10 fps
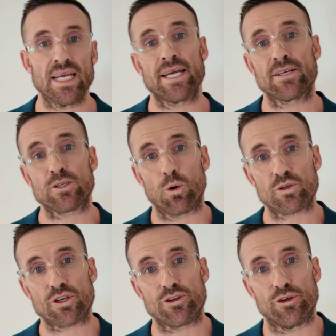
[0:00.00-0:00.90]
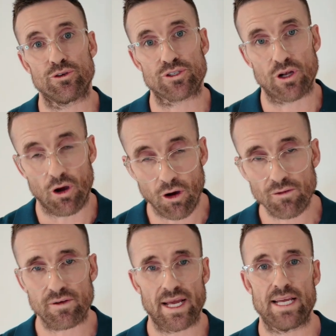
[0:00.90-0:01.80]
It is also used
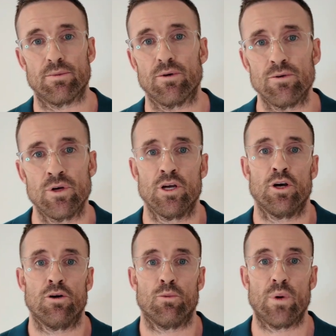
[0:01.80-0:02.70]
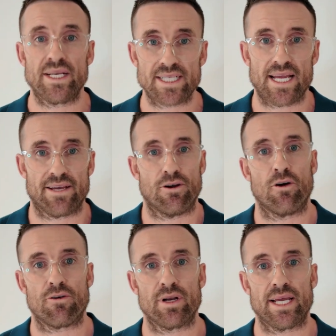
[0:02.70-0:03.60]
off label Intake can
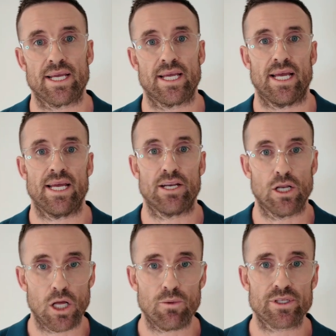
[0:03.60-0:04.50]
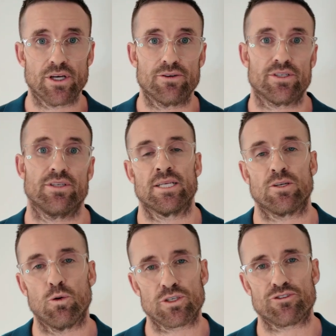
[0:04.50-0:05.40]
orally in lower doses to
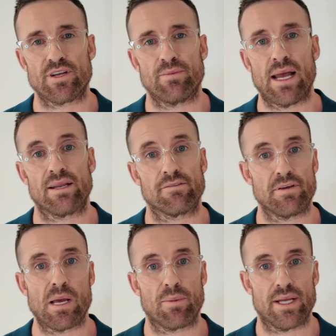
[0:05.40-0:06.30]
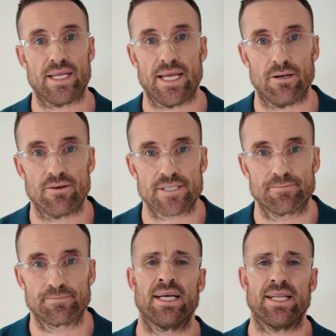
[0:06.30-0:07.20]
also treat male and female pattern hair loss.
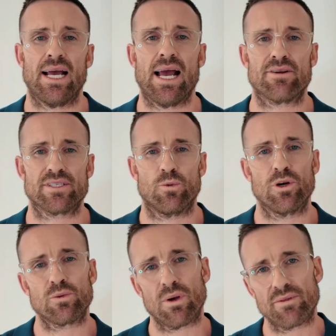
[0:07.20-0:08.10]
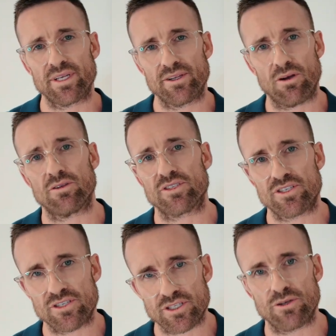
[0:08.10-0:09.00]
Now, how does it work? Well, we're not
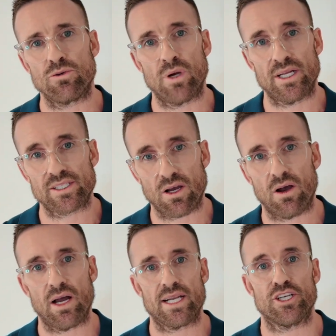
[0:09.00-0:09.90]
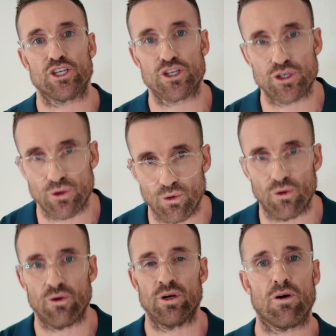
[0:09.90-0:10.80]
still entirely
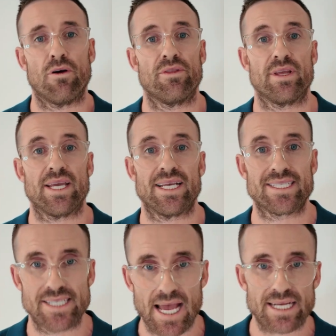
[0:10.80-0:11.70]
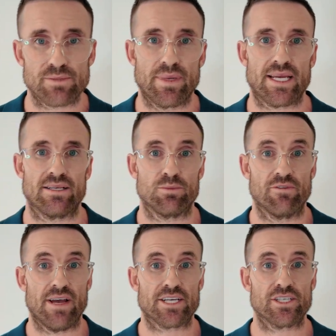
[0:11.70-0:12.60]
sure on the exact mechanism
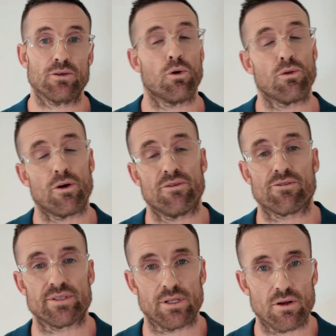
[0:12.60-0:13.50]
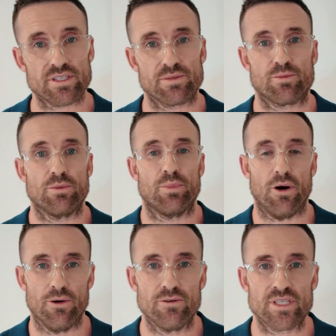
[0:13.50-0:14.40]
of action, although there is lots
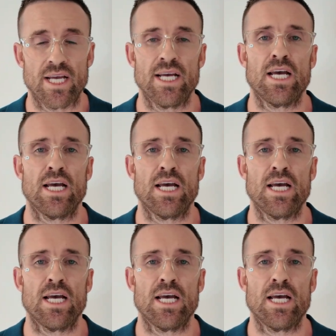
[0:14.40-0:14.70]
proposed.